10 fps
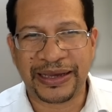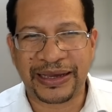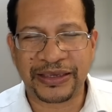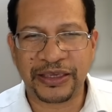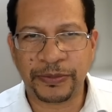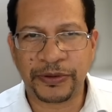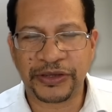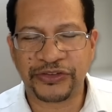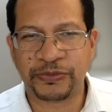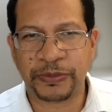I keep on
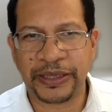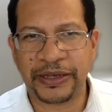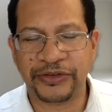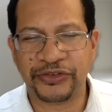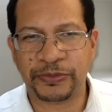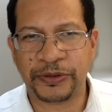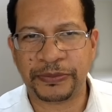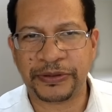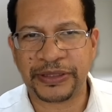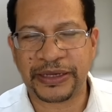explaining to
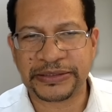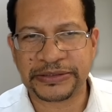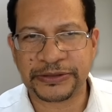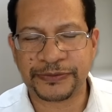people that